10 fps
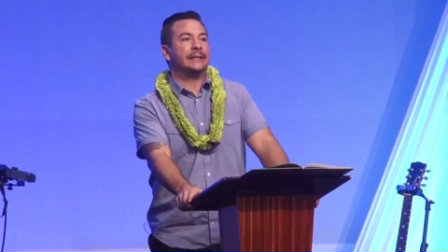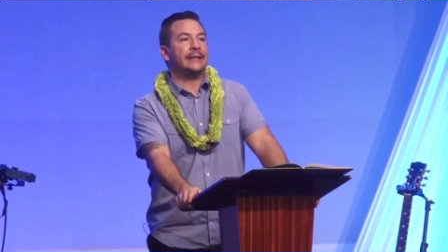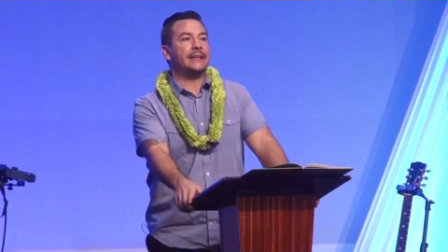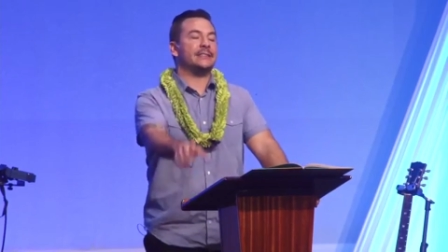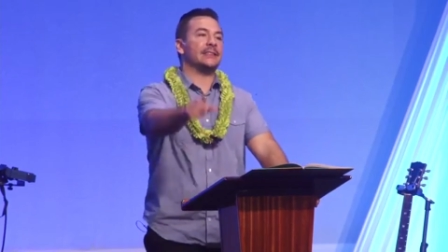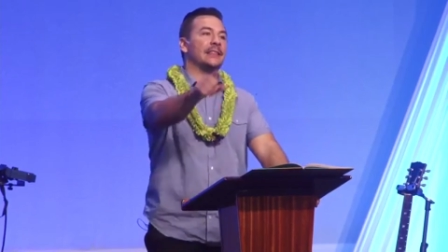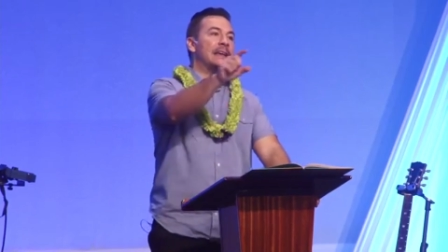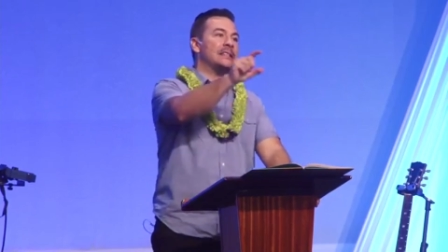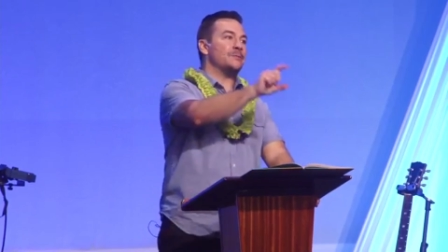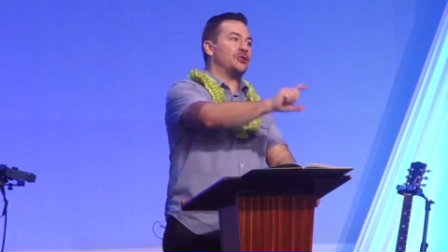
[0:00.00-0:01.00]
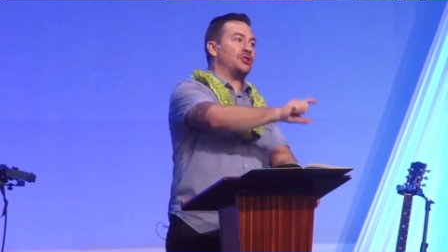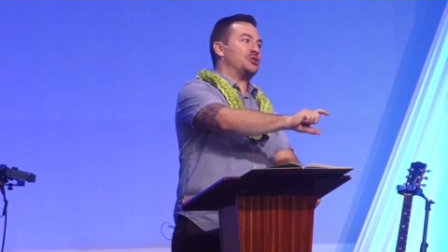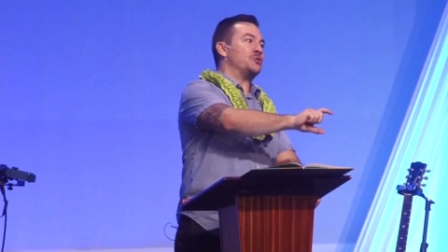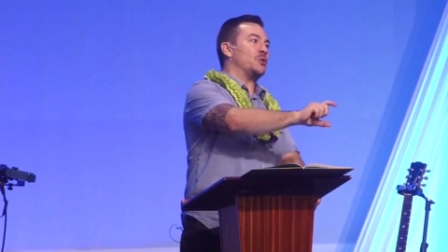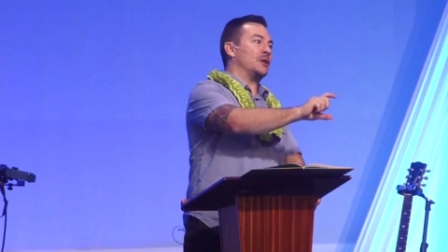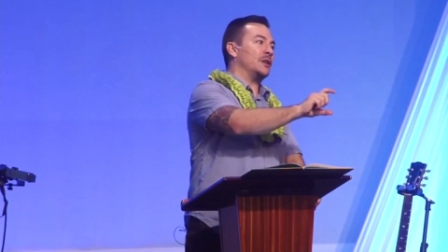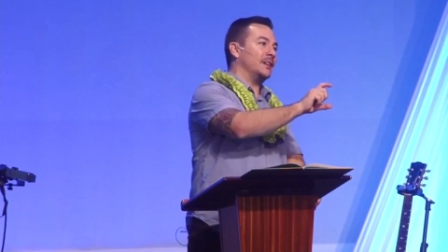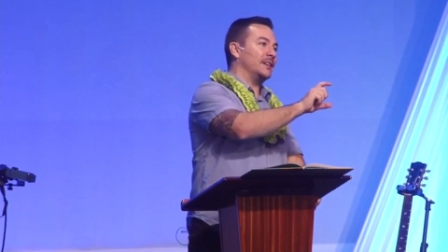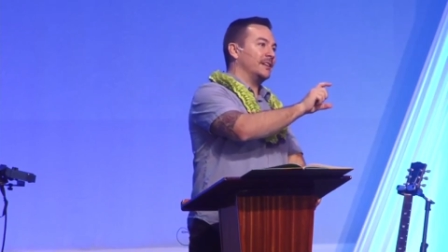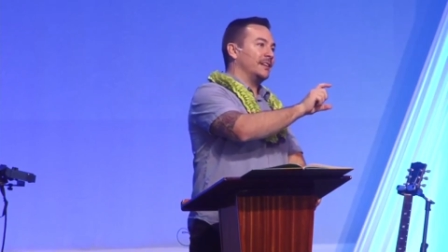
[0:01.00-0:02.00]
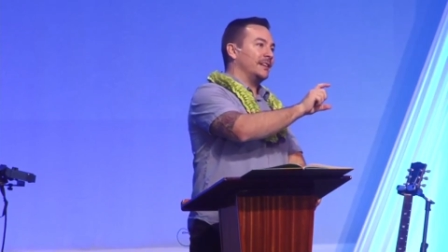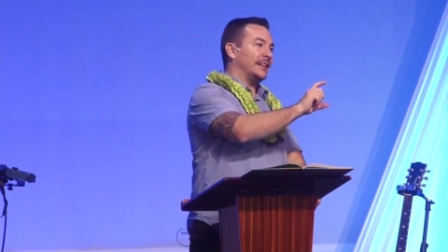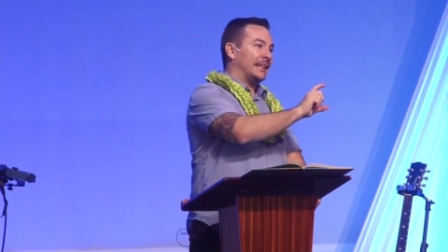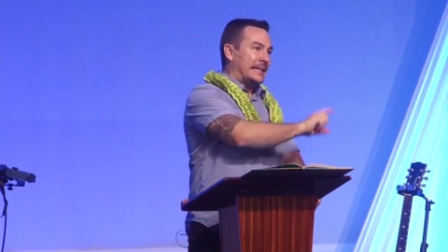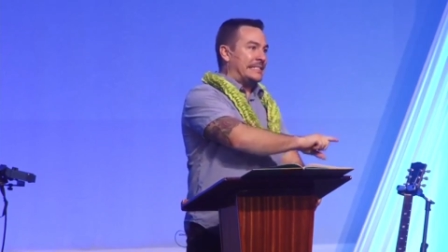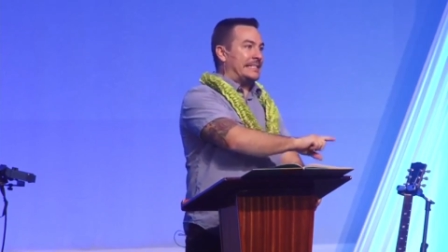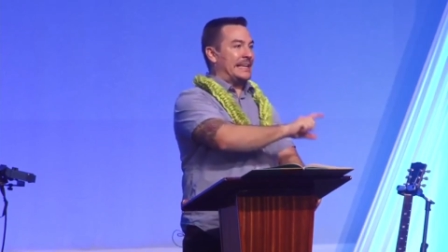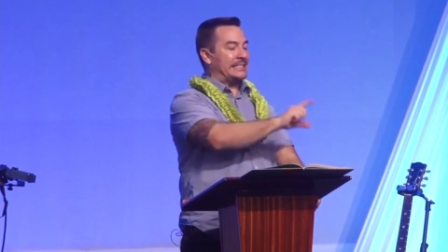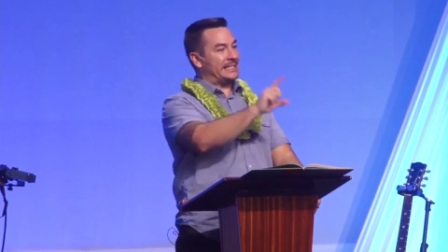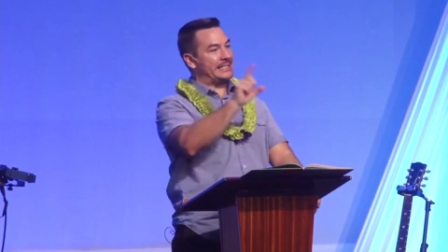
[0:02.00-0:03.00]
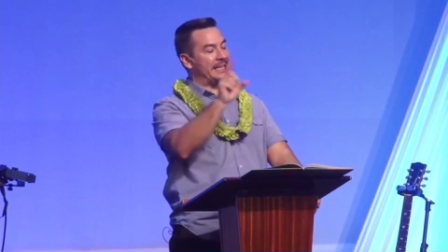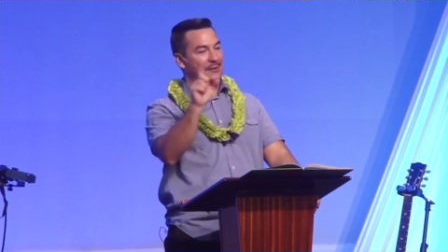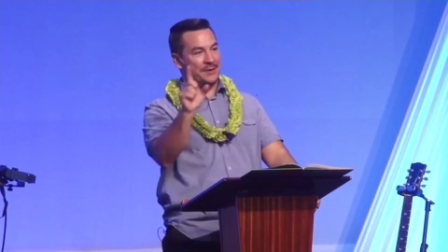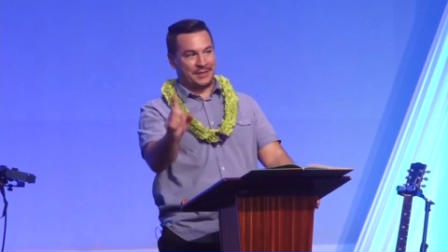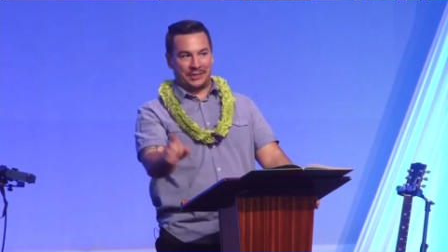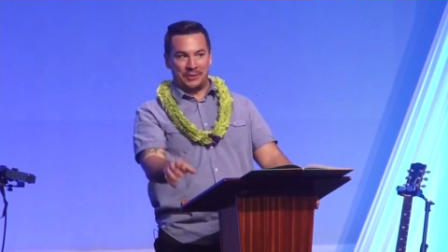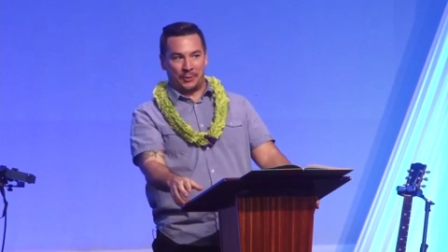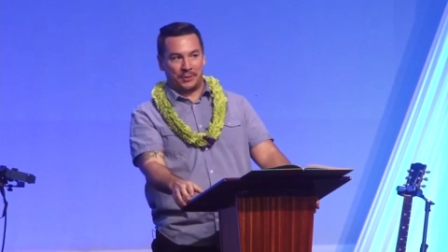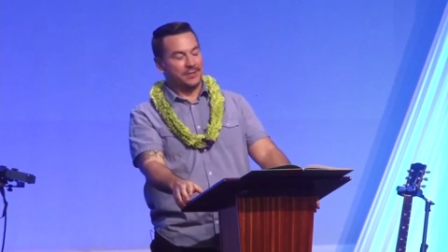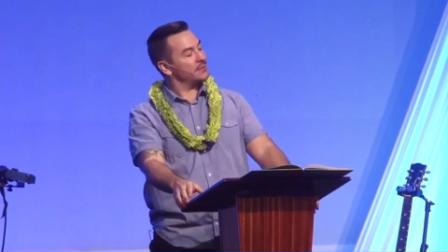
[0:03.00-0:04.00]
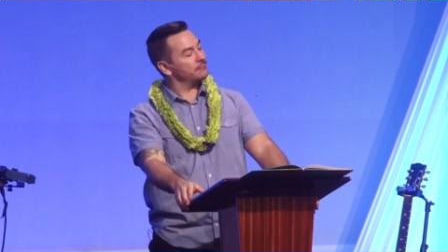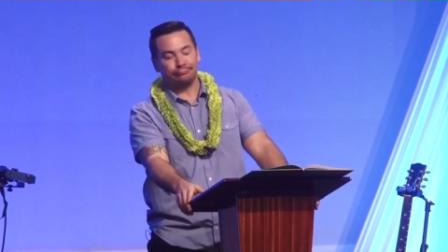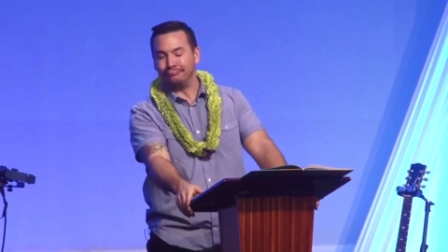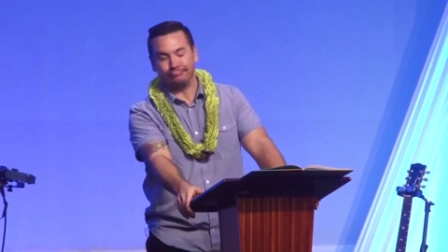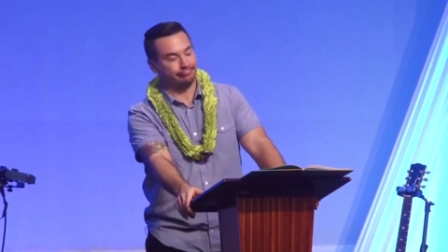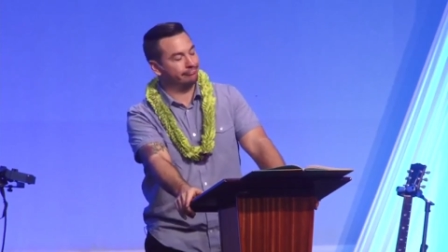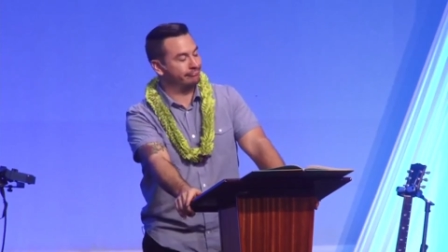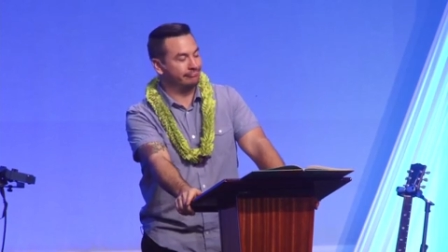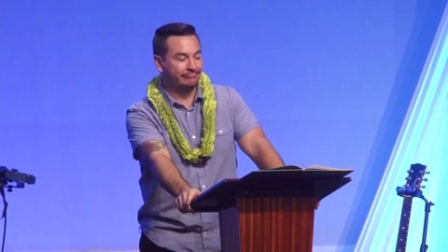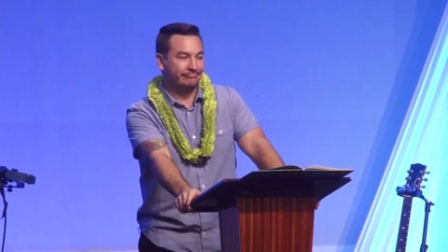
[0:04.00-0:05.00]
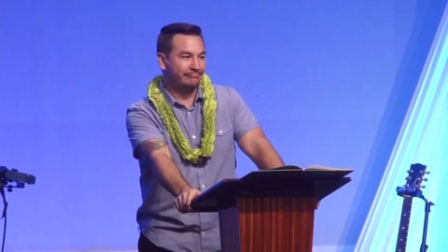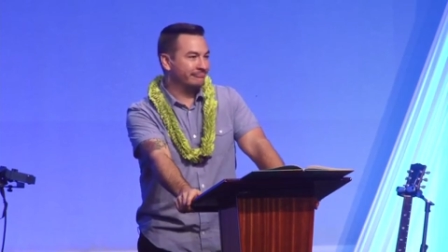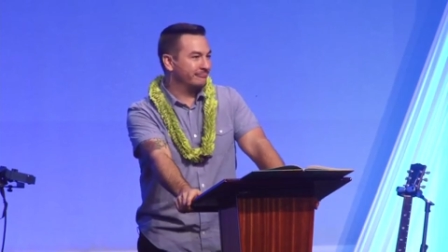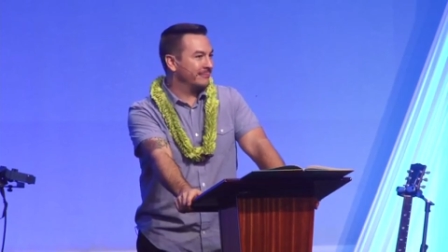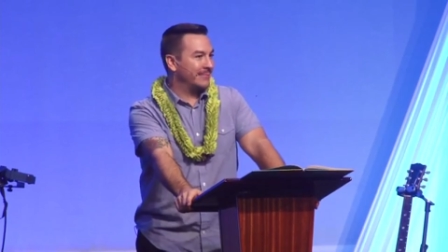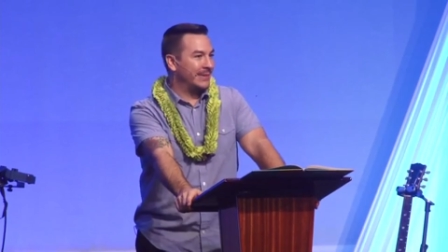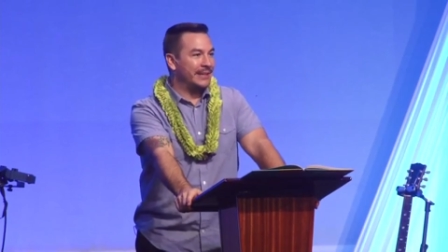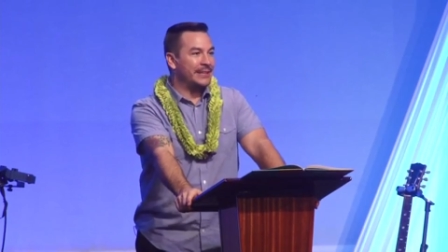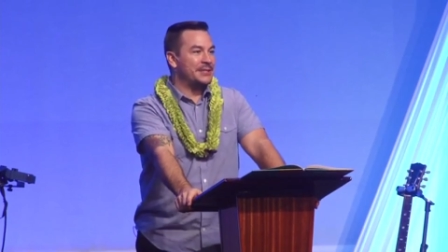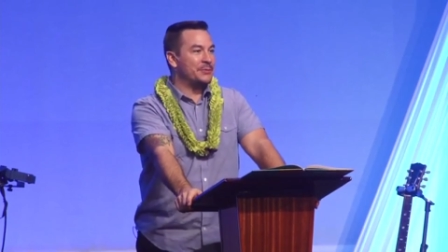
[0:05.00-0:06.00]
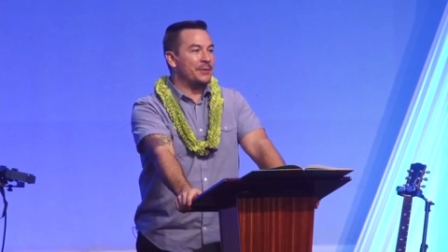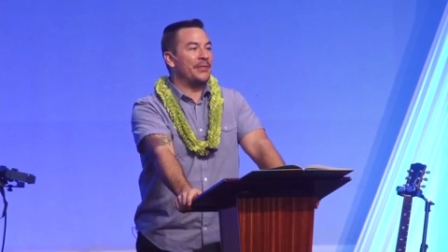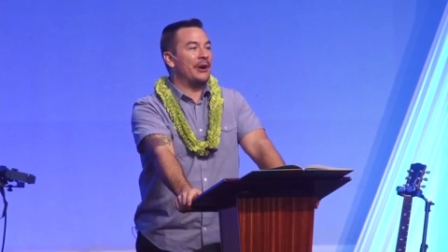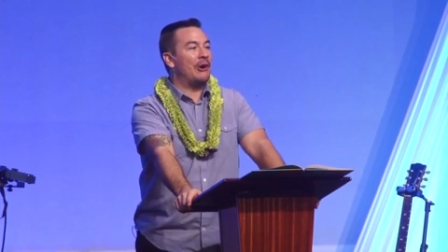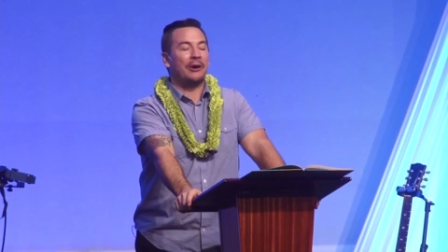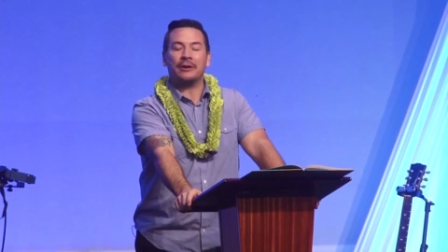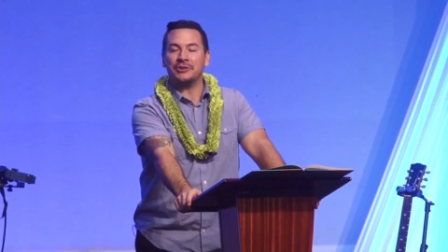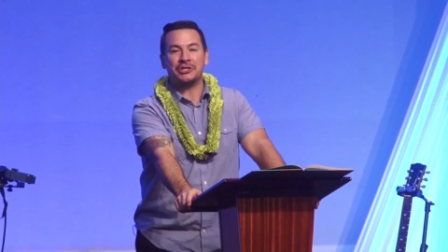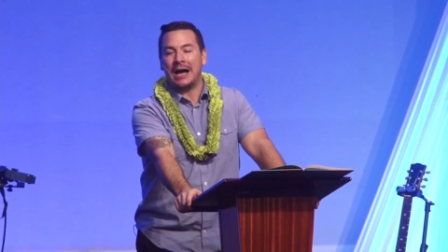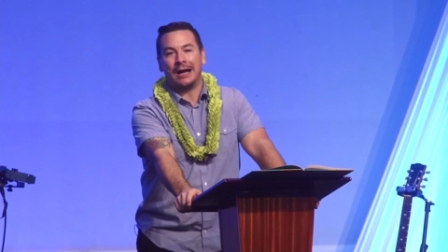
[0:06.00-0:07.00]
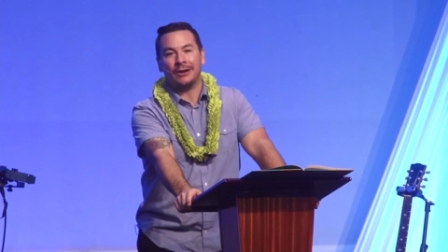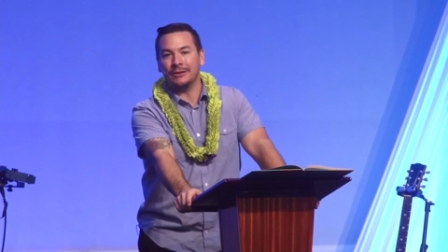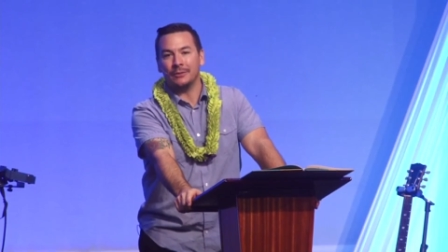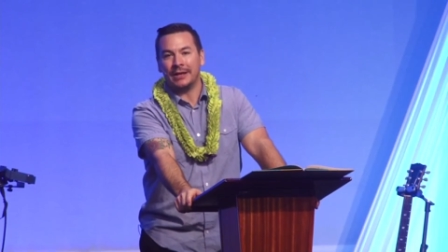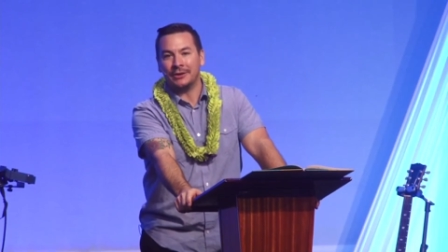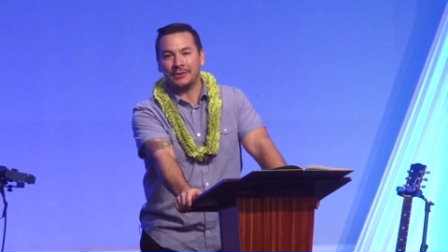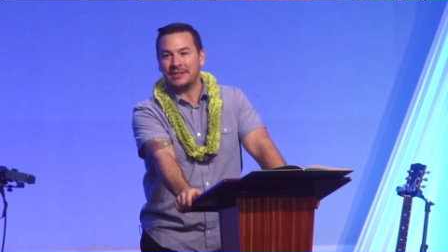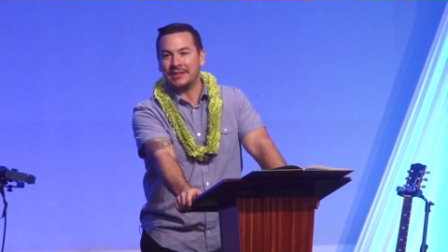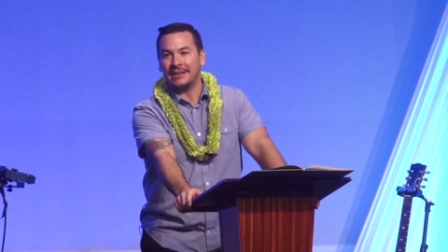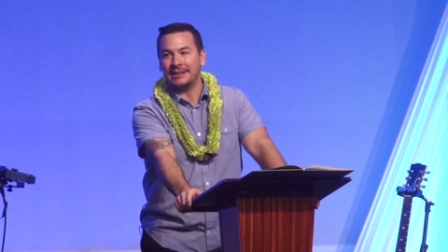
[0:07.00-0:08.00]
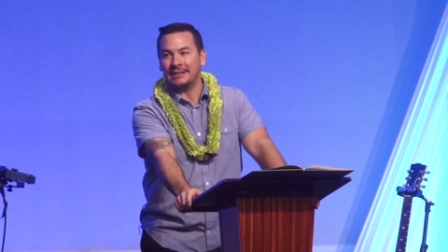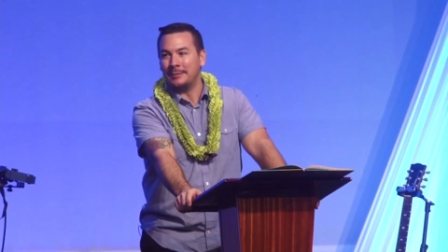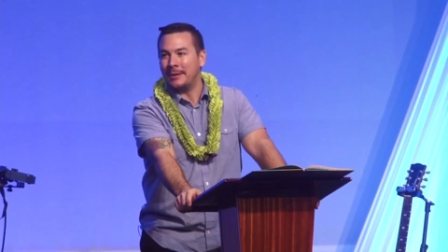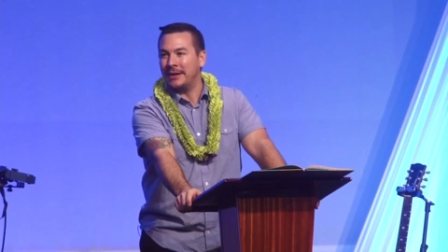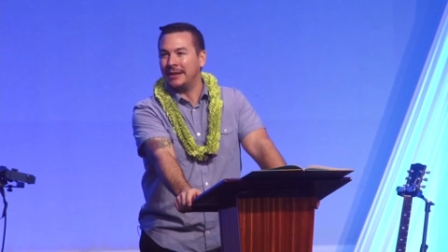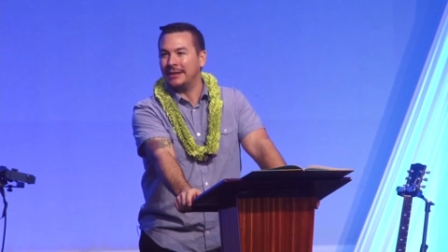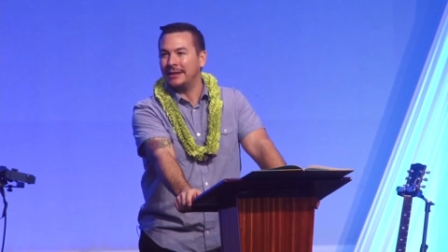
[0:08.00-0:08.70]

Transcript: is less mature and less necessary than yours, it is with the heart of a child that we enter into the kingdom. Amen? Amen?